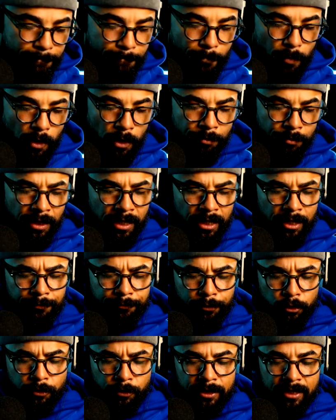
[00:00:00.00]
Big
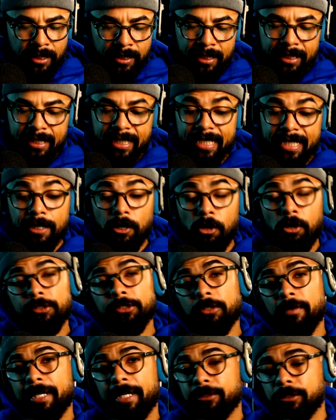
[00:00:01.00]
influence. And then he
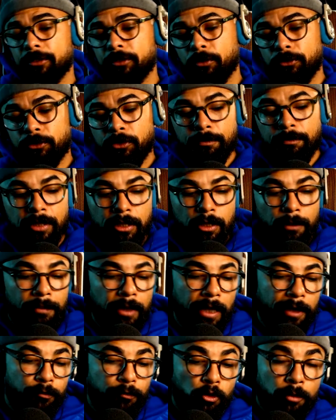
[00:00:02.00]
also has a social media
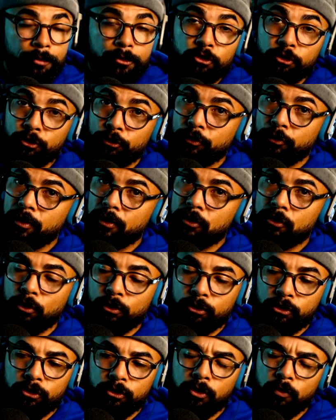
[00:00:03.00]
platform, Truth
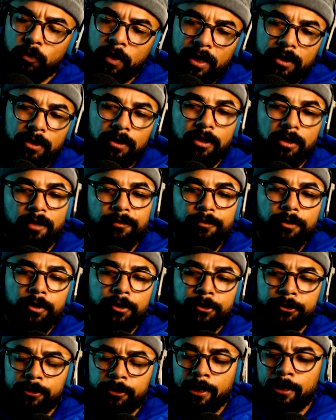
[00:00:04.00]
Social. So what I discover here
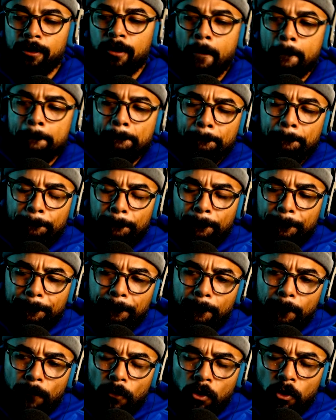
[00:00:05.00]
is that
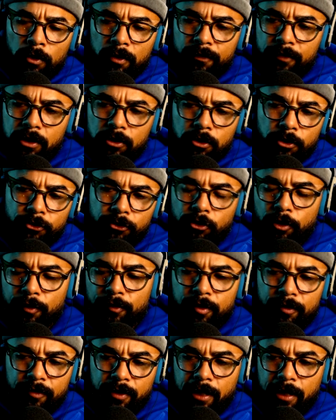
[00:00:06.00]
All of these
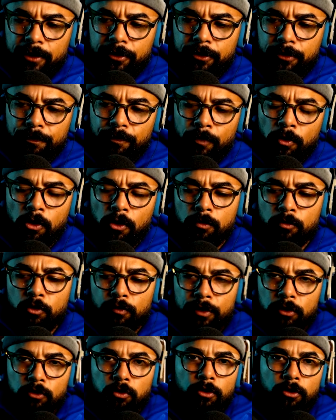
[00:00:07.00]
conservative guys, they're all
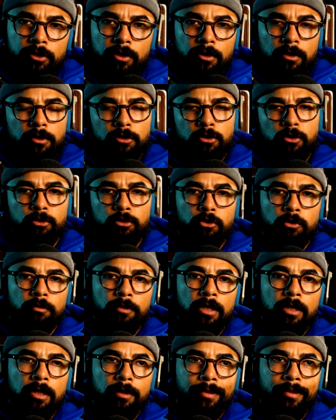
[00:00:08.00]
moving towards social media, but